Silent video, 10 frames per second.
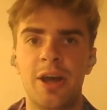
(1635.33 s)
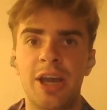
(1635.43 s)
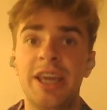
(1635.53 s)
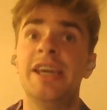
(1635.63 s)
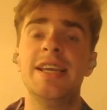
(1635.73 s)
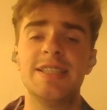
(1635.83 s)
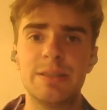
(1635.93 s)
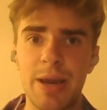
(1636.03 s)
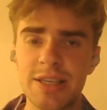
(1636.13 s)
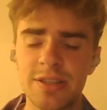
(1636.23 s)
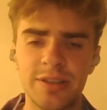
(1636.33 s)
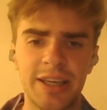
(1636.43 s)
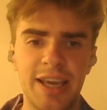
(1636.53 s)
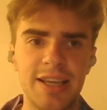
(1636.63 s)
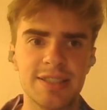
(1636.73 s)
He gains space on the
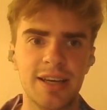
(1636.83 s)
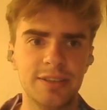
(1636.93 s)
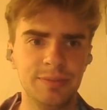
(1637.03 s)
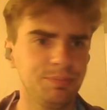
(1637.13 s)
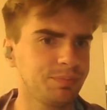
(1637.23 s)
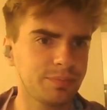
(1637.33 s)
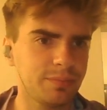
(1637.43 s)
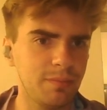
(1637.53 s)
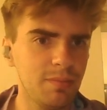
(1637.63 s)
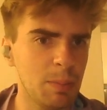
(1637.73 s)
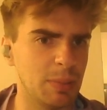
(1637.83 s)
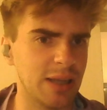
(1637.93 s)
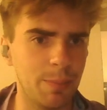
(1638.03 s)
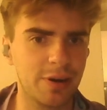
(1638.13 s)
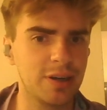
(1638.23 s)
king side, but
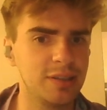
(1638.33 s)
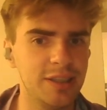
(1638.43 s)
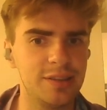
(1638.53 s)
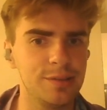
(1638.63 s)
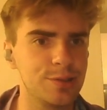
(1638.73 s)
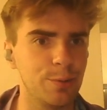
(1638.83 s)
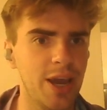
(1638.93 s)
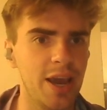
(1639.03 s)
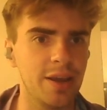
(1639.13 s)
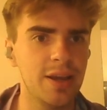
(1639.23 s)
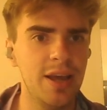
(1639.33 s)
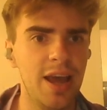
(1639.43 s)
apparently it looks okay.